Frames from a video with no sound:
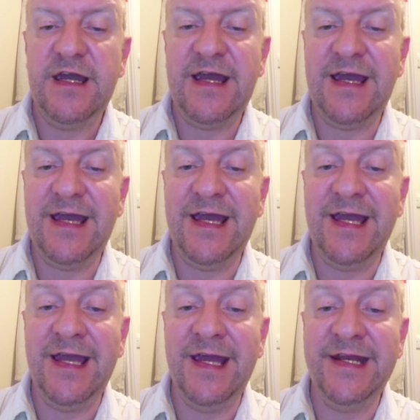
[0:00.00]

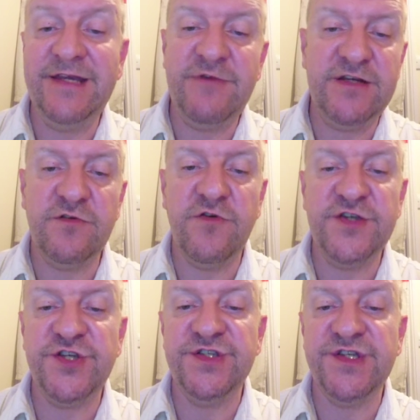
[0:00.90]
And he went on
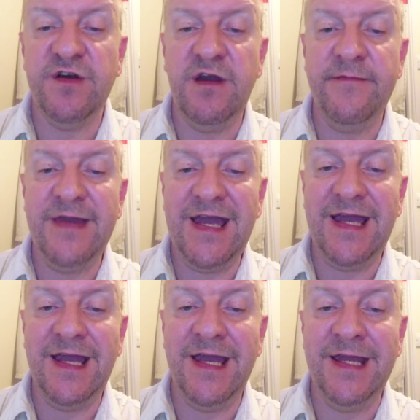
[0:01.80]
Question Time
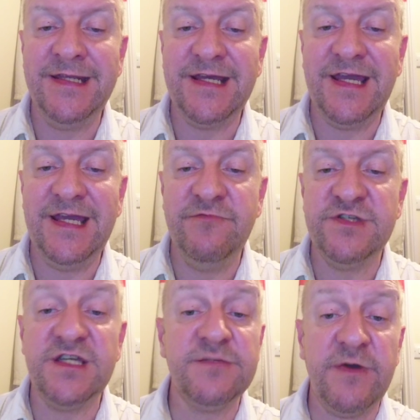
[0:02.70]
and he
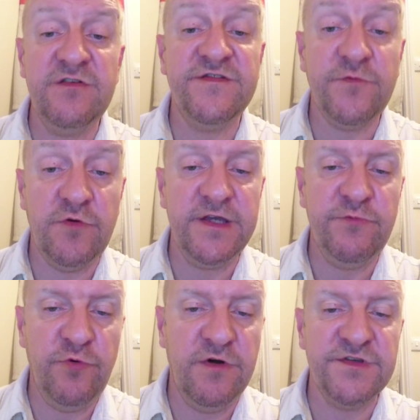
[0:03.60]
was exposed for what he
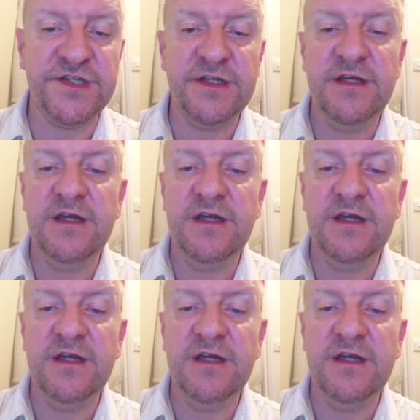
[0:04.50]
was.